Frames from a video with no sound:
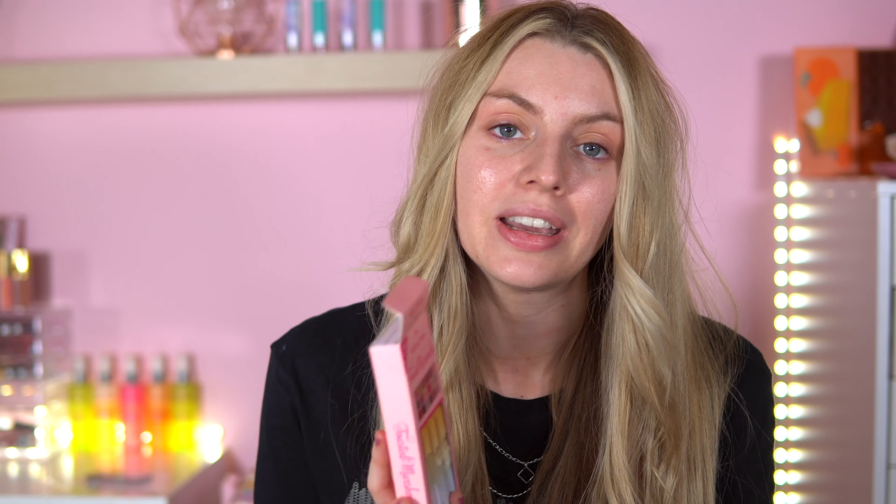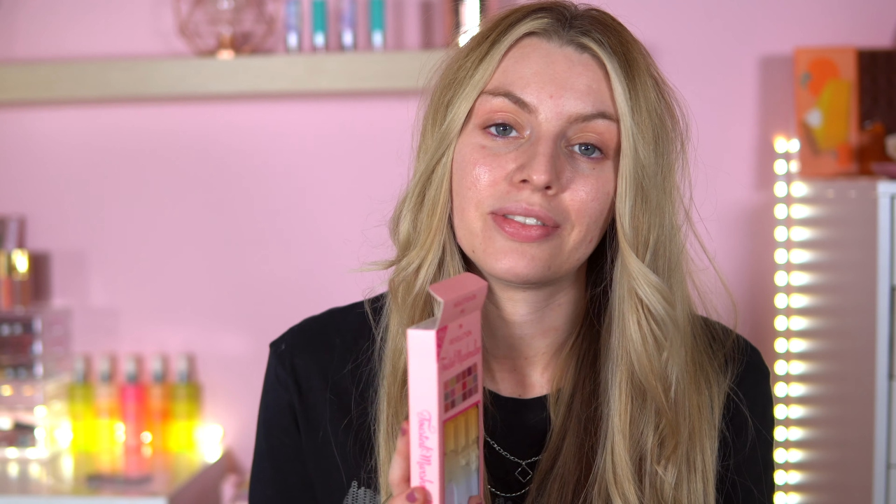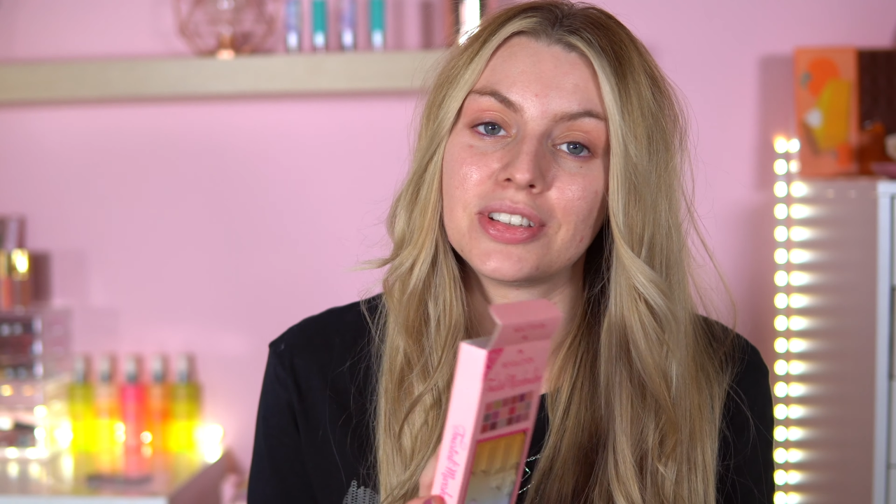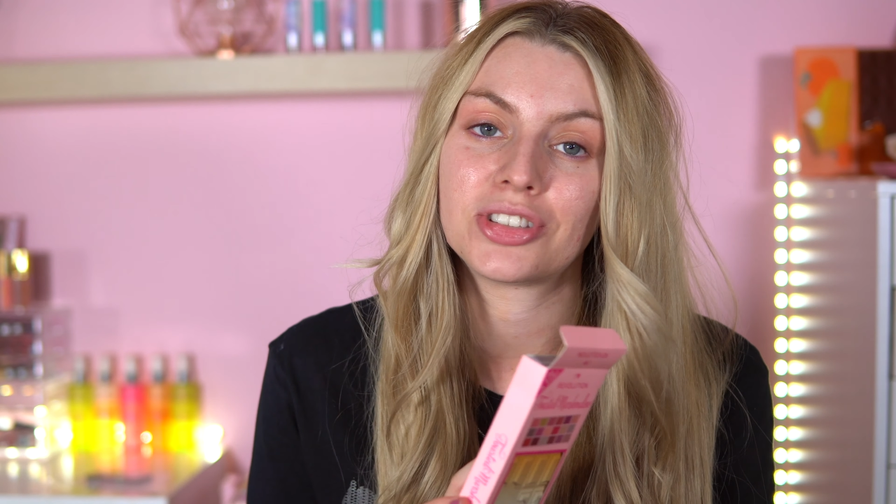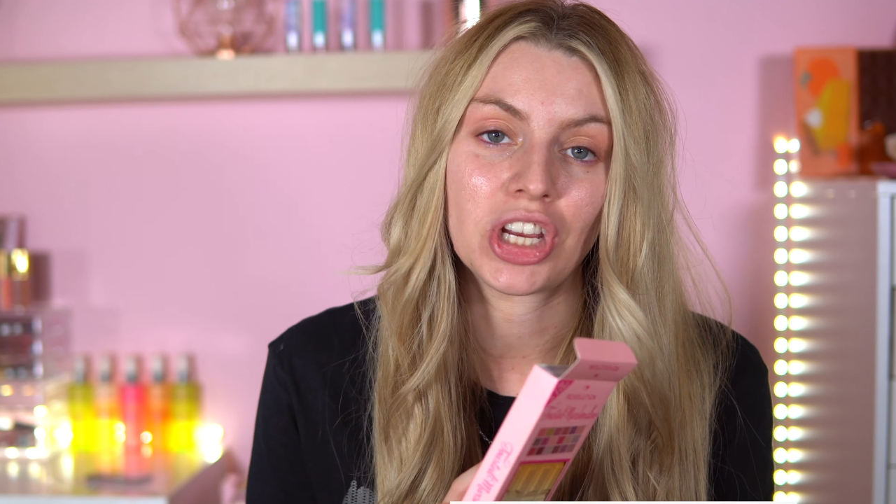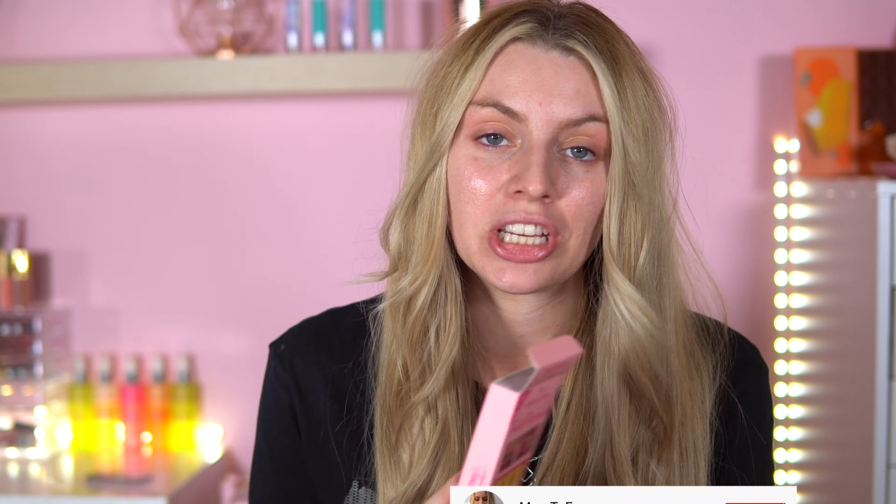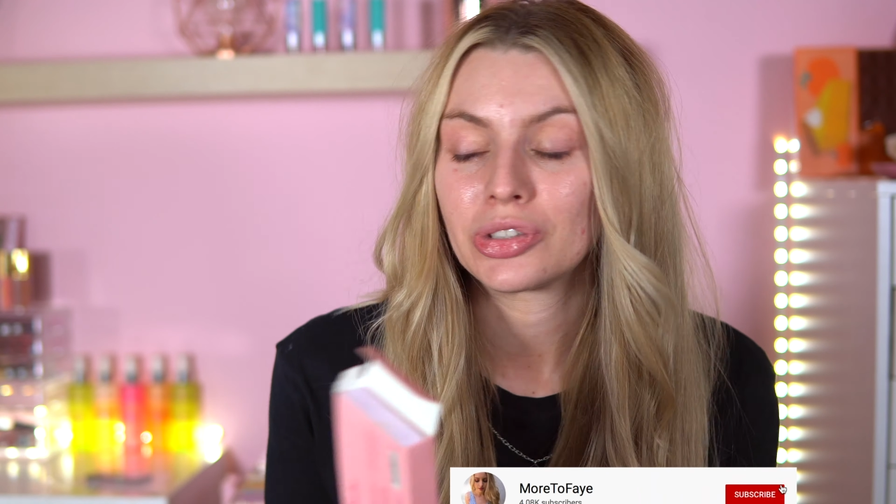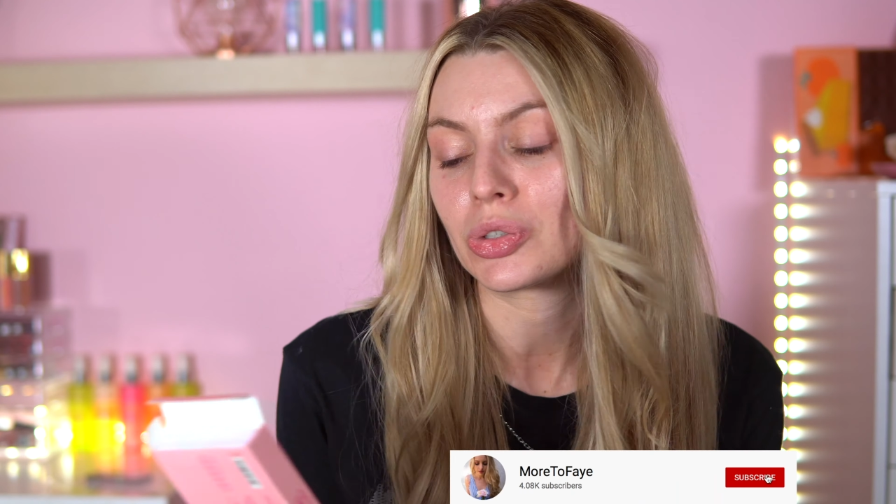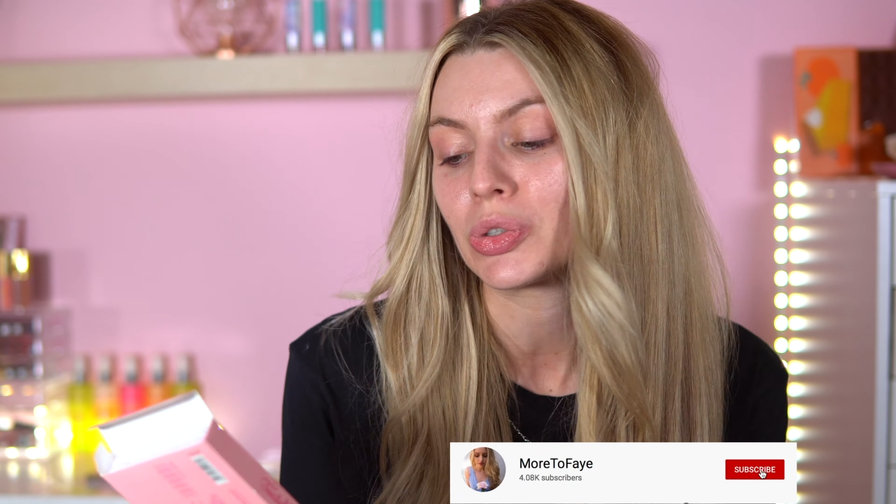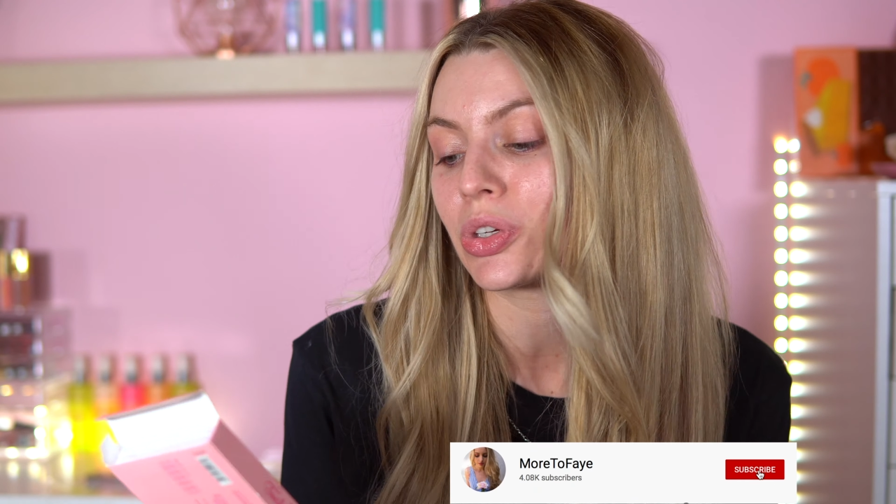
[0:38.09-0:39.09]
if it's
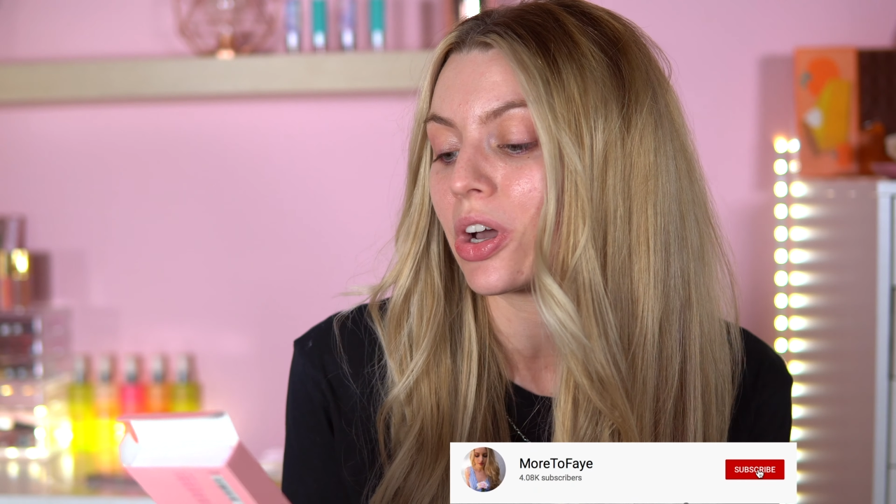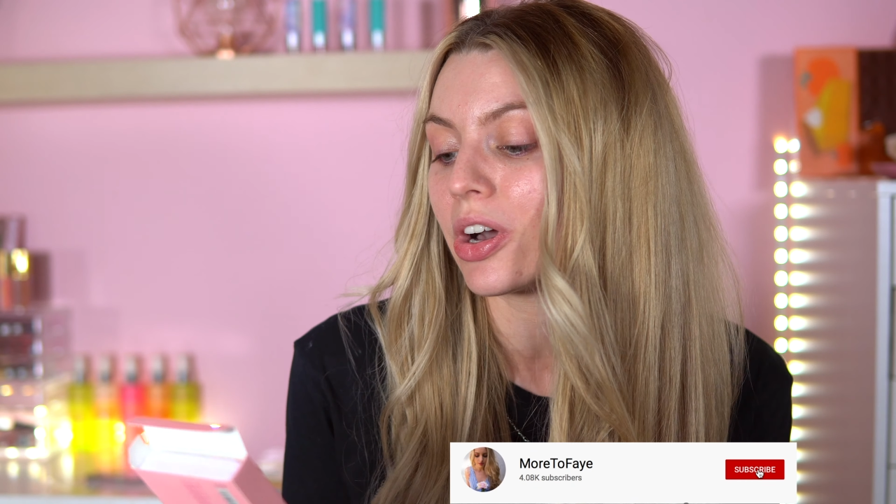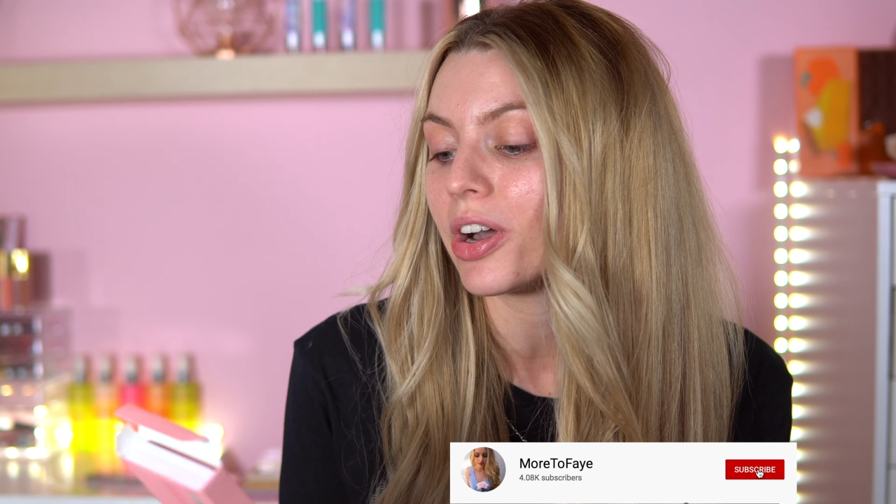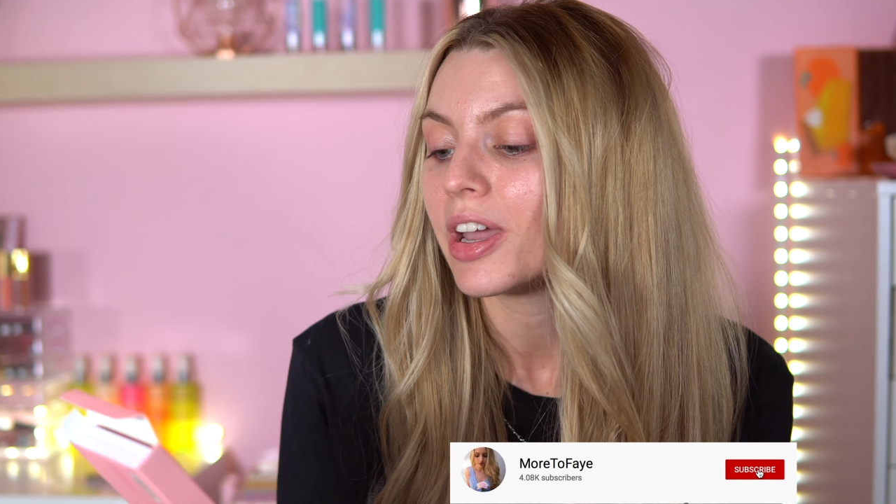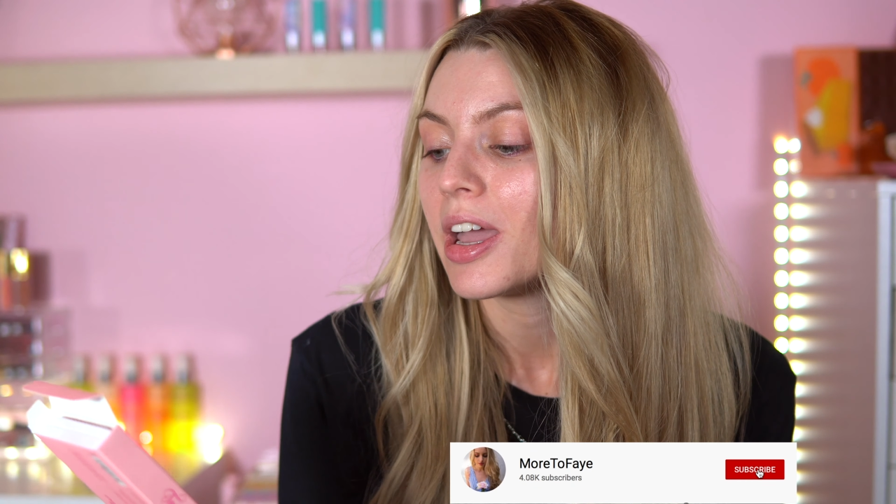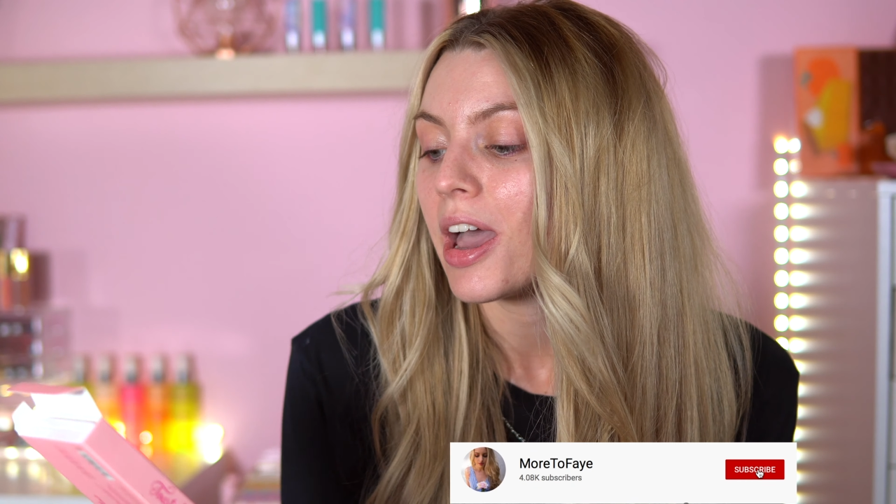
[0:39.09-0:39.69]
changed or not.